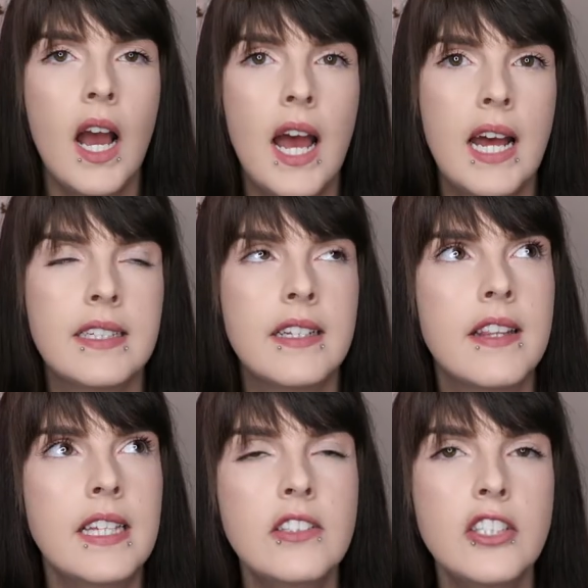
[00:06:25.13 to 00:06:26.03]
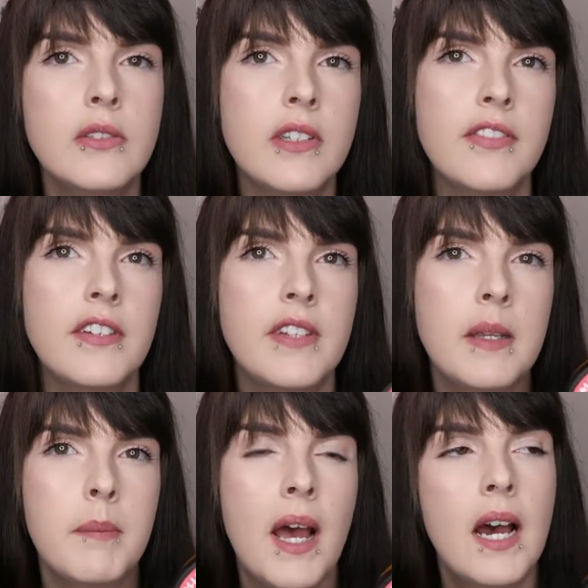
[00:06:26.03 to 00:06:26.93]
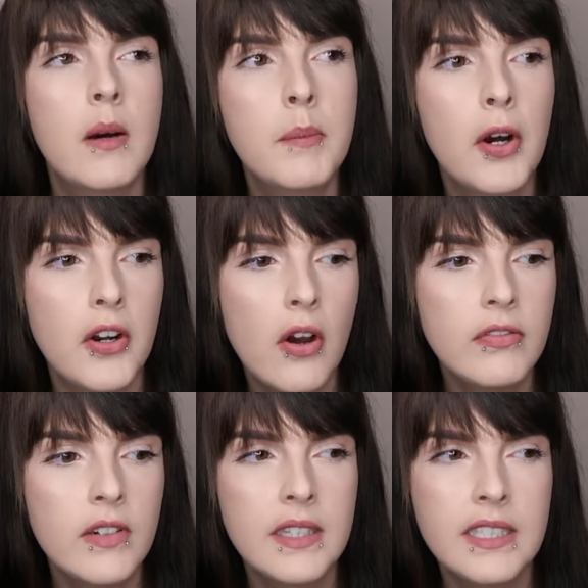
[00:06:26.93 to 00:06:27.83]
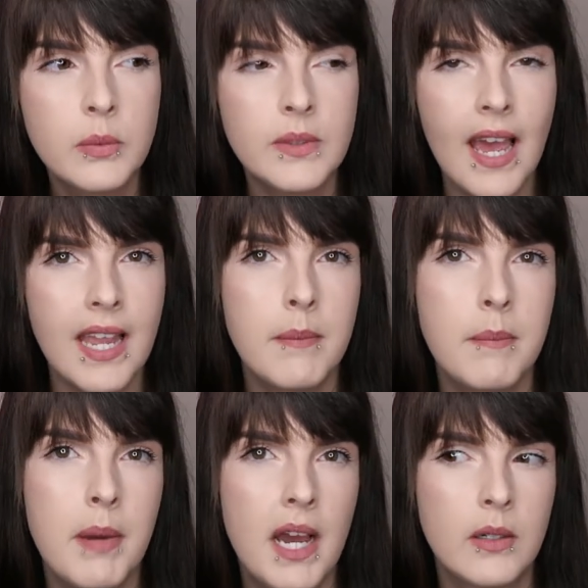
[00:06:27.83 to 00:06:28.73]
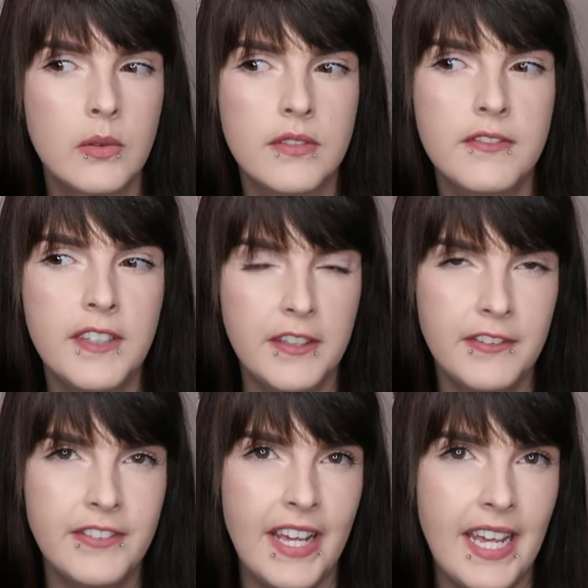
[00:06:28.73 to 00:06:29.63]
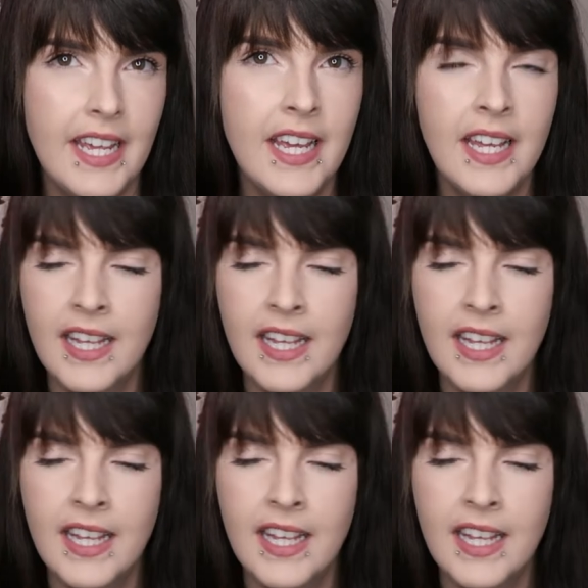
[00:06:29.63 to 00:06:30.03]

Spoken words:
And these are usually £15, but on offer this was £8.50.